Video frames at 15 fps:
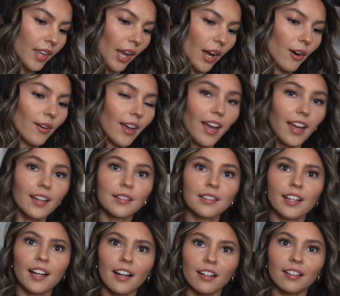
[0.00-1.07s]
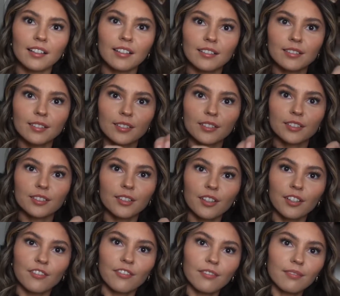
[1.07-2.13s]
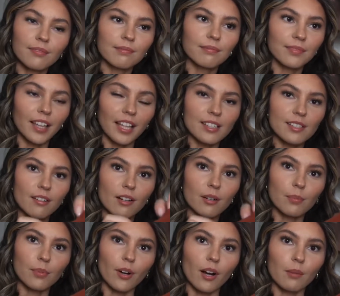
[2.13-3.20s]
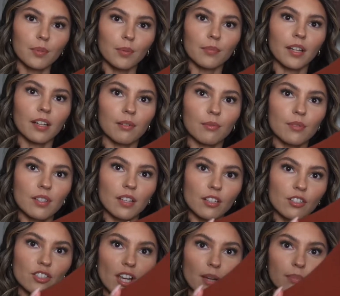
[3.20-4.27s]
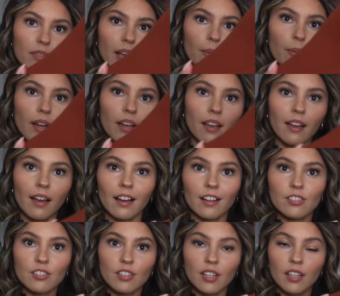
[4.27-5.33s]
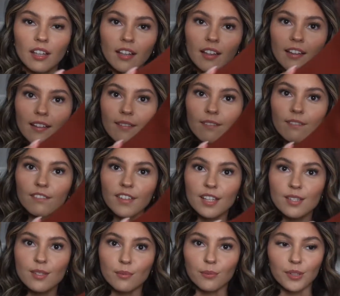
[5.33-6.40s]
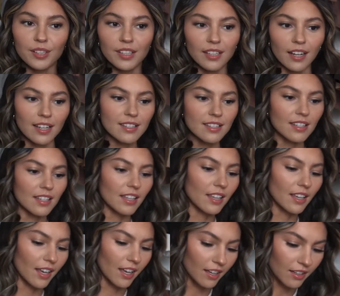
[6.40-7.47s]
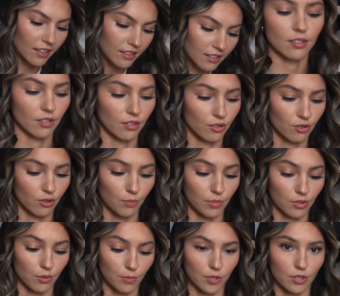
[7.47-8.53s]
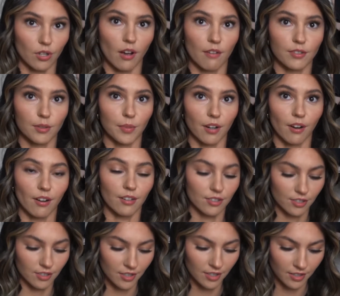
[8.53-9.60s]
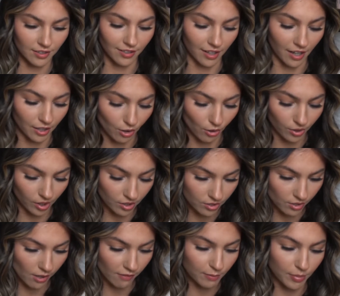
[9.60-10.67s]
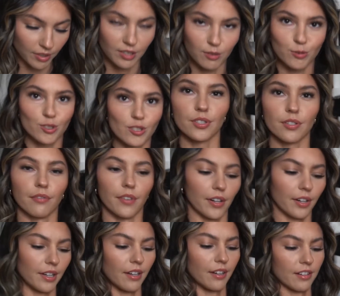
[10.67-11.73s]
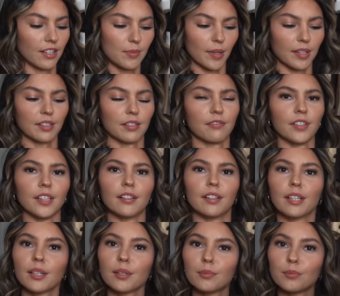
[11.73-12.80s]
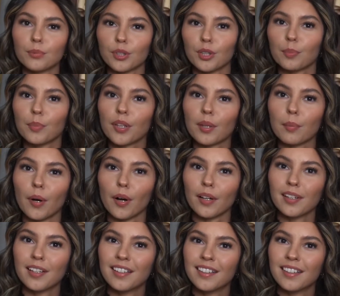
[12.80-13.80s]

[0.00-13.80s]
Okay, yeah. So the that's not a problem that it was like shaped that way. It actually fits really nicely and they're super, super soft. Oh my gosh. Like, I know they're soft, but it was just a very unexpected feeling when you put them on.